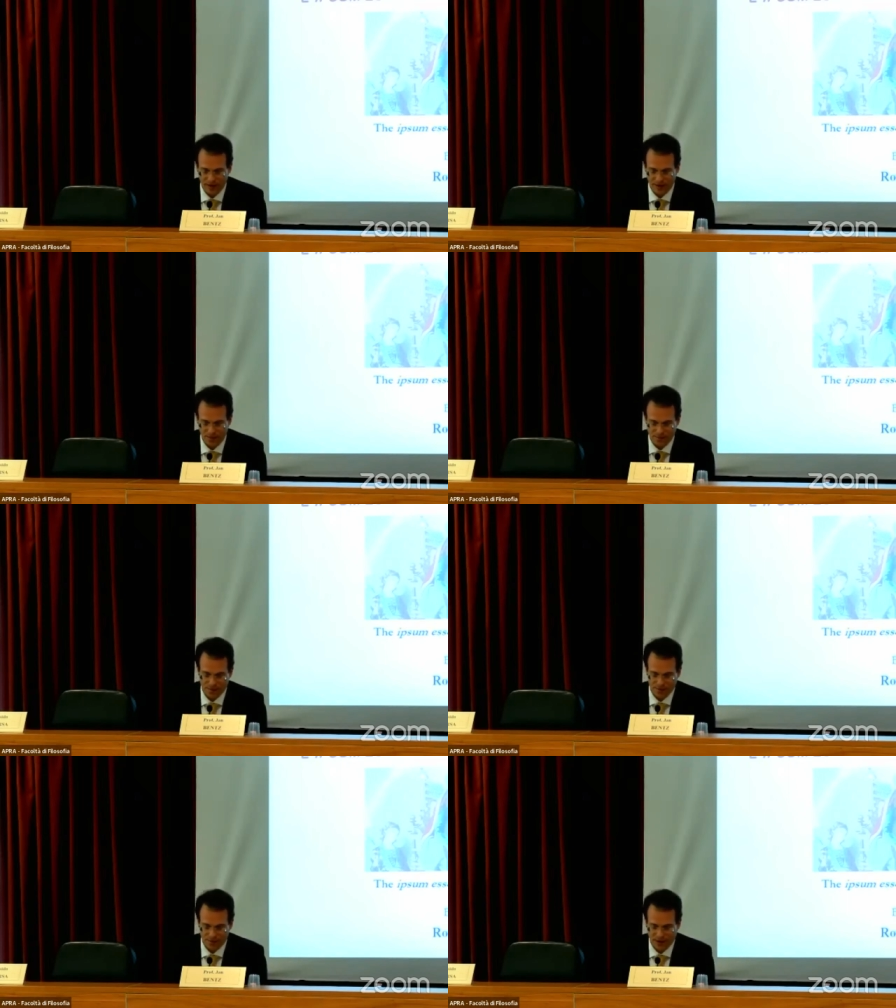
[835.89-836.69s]
that
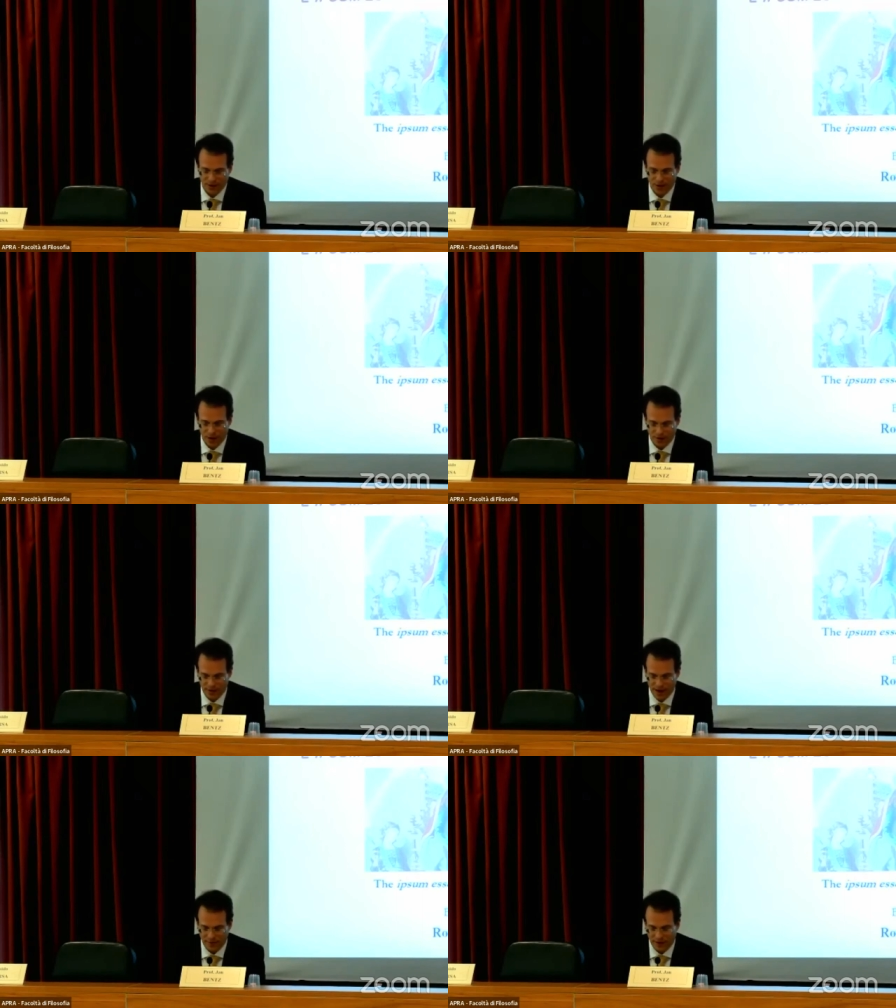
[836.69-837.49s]
supports and
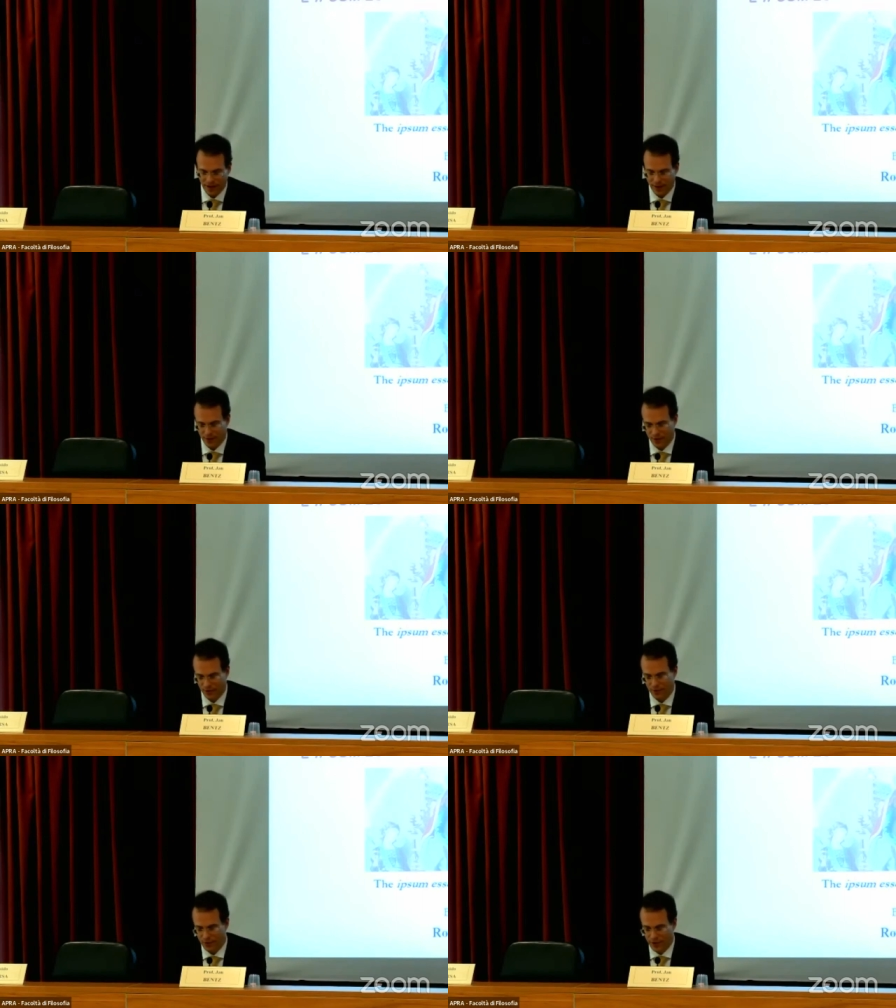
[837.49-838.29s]
grounds everything we
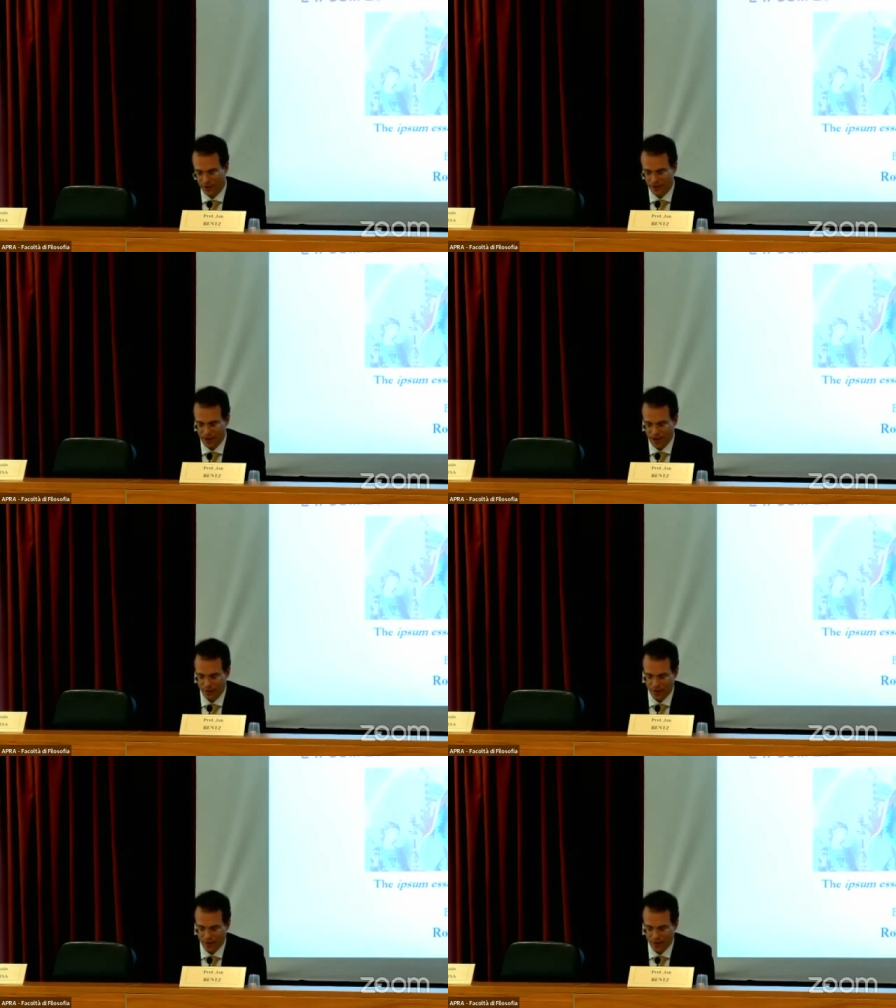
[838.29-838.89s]
call the real